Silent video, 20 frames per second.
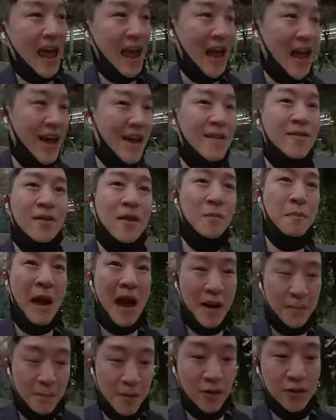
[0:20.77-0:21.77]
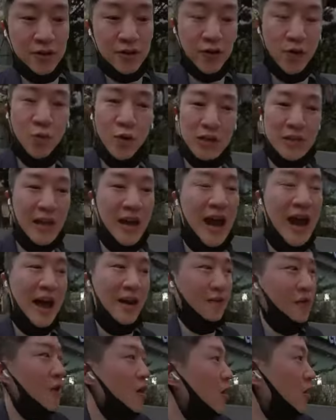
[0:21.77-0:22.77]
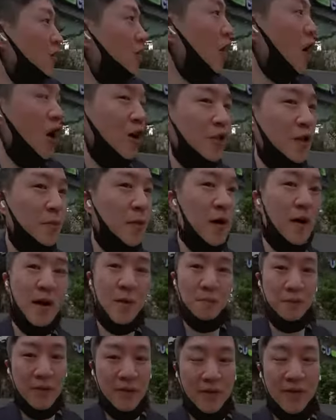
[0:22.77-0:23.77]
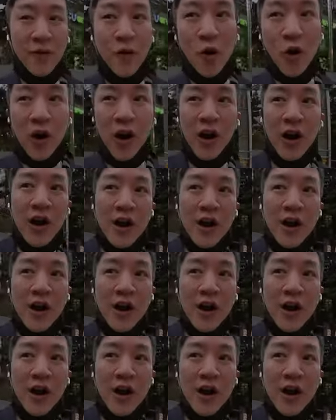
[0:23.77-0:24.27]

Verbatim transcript: and the backbones too, which I have talked about it before.